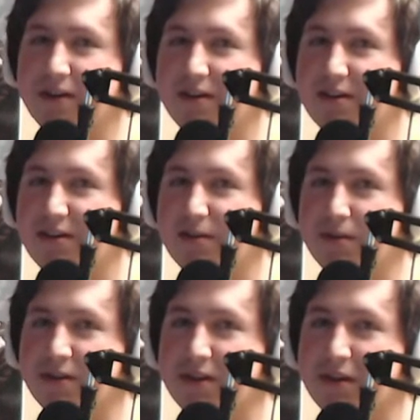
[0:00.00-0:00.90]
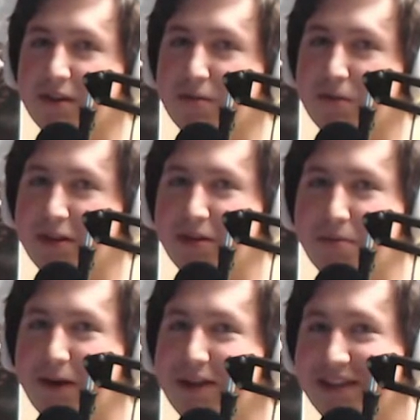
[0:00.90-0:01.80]
too. It's like it's really
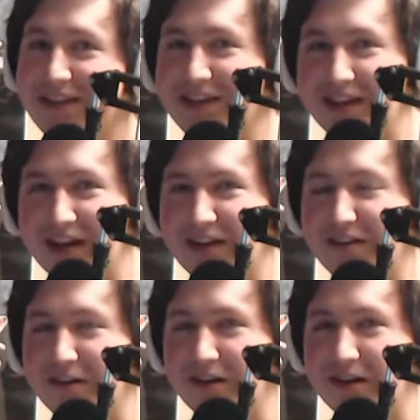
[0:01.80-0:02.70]
depressing and kind of dark.